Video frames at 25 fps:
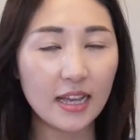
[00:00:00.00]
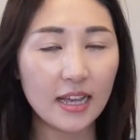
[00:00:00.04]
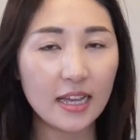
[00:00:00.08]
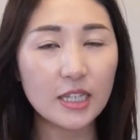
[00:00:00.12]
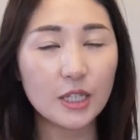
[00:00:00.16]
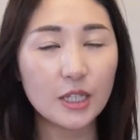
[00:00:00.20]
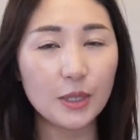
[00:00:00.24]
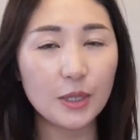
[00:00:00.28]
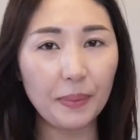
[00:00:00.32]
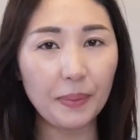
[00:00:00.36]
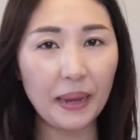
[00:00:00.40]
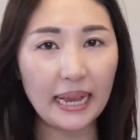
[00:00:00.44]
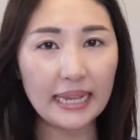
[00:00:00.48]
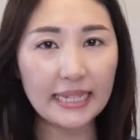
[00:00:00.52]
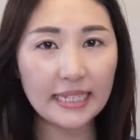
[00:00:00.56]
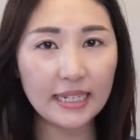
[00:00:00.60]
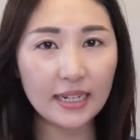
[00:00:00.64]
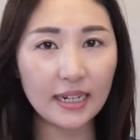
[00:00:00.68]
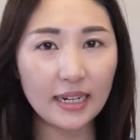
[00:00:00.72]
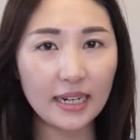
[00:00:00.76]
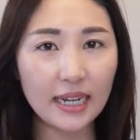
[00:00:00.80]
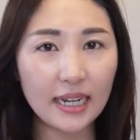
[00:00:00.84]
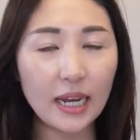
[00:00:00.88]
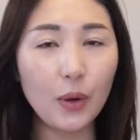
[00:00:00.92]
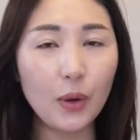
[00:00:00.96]
So
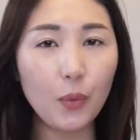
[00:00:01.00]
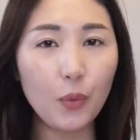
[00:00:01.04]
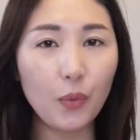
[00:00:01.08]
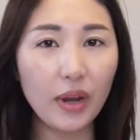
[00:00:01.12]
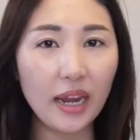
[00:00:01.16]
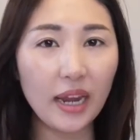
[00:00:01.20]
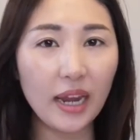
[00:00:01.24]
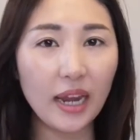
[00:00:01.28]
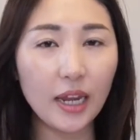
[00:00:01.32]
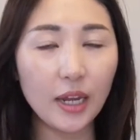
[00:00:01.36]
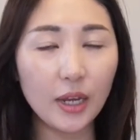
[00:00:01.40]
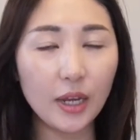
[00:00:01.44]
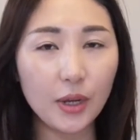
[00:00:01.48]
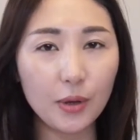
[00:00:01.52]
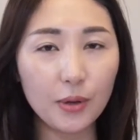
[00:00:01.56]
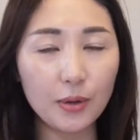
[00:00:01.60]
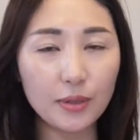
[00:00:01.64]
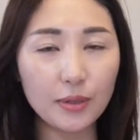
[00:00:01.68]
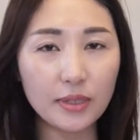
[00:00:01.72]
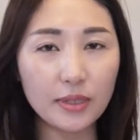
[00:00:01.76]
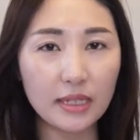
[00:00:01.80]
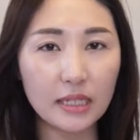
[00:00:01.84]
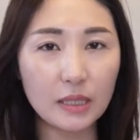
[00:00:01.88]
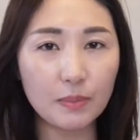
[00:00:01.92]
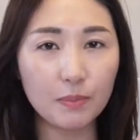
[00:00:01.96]
basically, we use
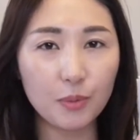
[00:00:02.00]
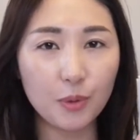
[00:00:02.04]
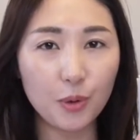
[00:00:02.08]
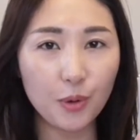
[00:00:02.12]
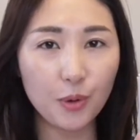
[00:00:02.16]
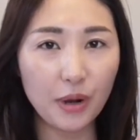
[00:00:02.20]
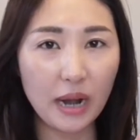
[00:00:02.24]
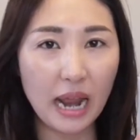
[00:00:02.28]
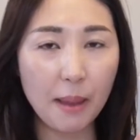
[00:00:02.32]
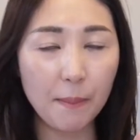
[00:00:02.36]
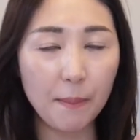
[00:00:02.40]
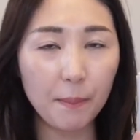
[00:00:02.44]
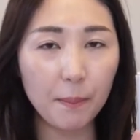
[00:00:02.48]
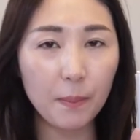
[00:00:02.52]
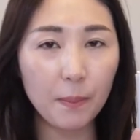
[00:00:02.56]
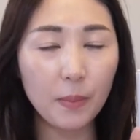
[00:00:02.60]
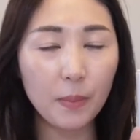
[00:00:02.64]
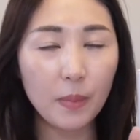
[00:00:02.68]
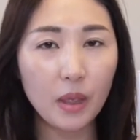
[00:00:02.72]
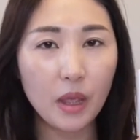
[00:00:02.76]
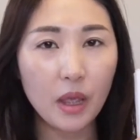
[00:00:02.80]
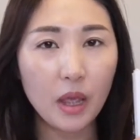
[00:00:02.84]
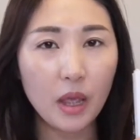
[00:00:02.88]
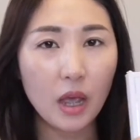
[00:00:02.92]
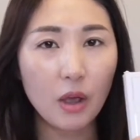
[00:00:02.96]
this program
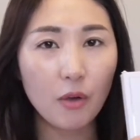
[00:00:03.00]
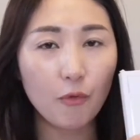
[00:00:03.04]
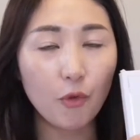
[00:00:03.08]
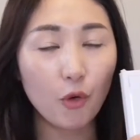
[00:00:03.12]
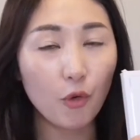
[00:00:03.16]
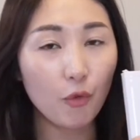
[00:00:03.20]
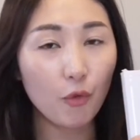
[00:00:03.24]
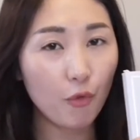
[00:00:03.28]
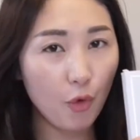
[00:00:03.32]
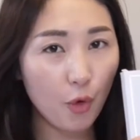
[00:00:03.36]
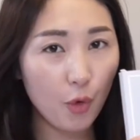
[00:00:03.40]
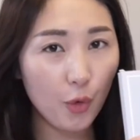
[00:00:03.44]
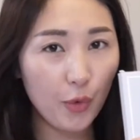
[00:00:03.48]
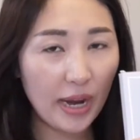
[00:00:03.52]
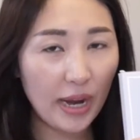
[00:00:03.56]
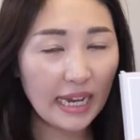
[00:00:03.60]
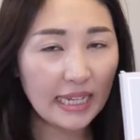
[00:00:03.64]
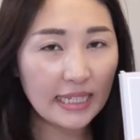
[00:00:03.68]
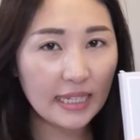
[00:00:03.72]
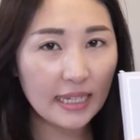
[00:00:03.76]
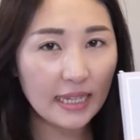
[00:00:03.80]
for 4 weeks,